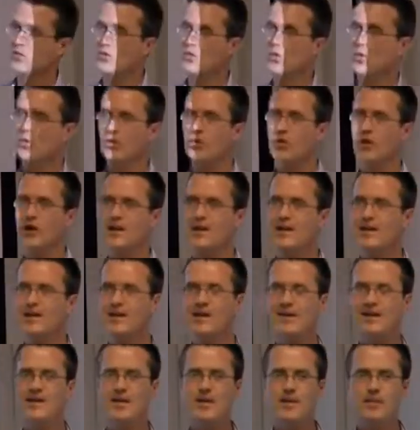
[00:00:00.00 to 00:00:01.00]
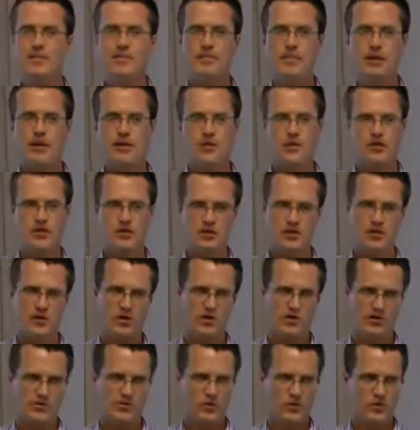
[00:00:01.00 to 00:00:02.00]
to already in the mission
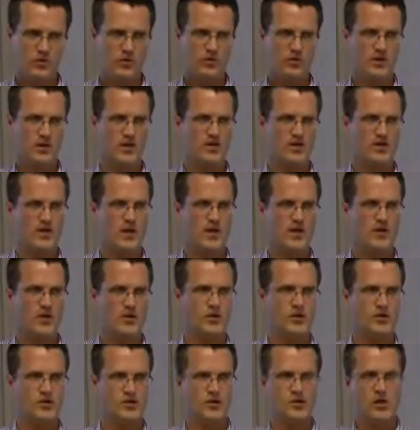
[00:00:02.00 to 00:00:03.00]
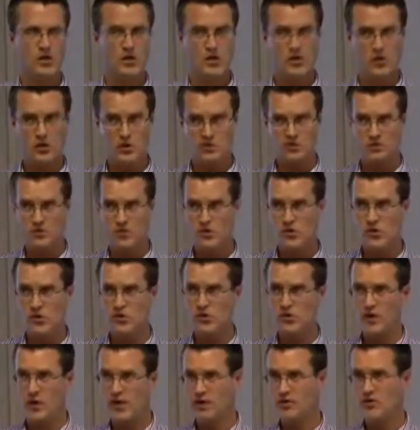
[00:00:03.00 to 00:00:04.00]
of your organization to put
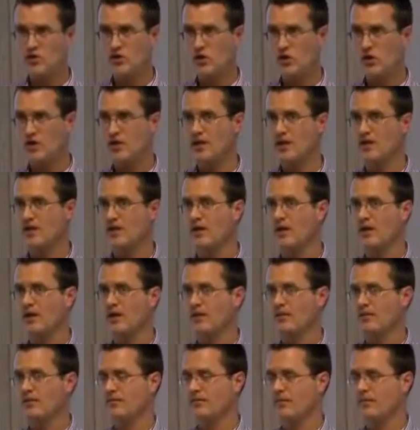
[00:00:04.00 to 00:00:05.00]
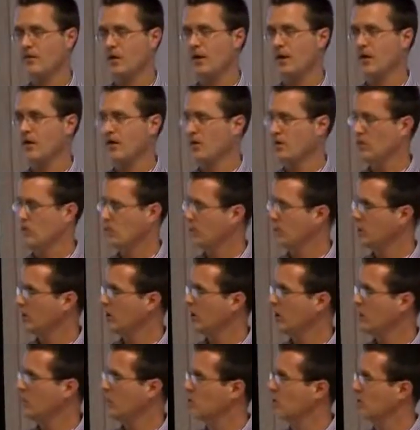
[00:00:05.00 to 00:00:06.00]
strategy in there? Okay, we'll
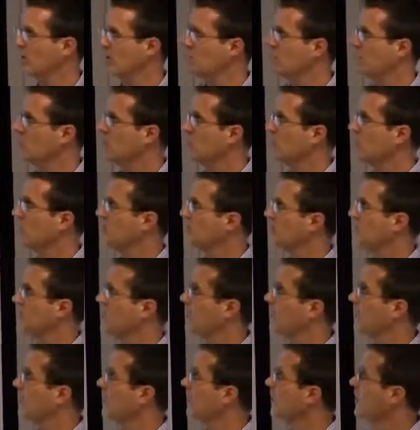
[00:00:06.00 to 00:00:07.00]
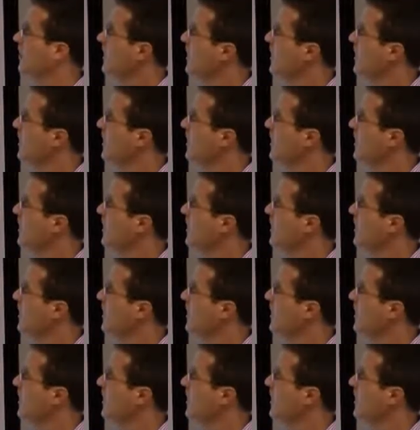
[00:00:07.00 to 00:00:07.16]
look at more examples now.